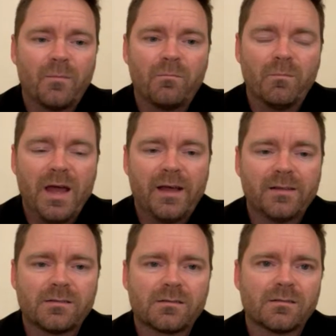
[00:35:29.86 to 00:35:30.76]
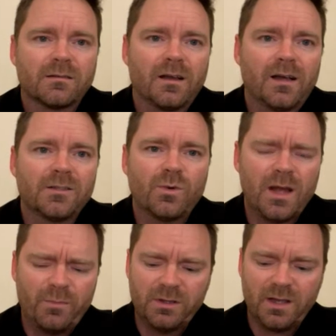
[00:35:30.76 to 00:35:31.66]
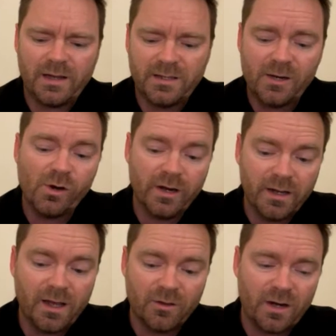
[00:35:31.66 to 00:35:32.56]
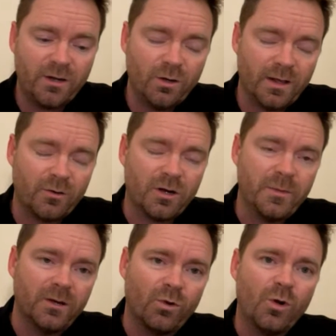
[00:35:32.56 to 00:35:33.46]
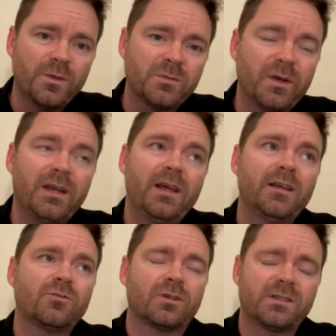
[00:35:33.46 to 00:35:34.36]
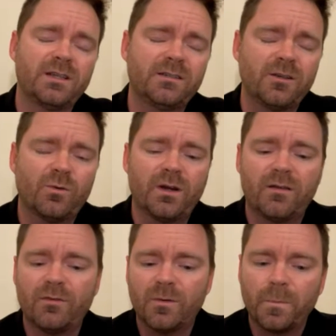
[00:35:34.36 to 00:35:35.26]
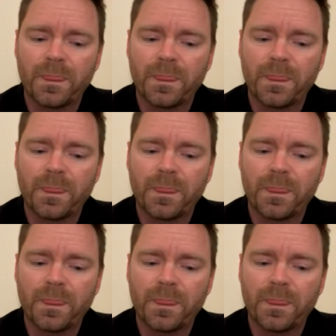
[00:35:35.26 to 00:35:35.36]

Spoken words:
Mass. So when I put the itinerary together, I know like we're going to be in Rome this many days or Assisi or whatever.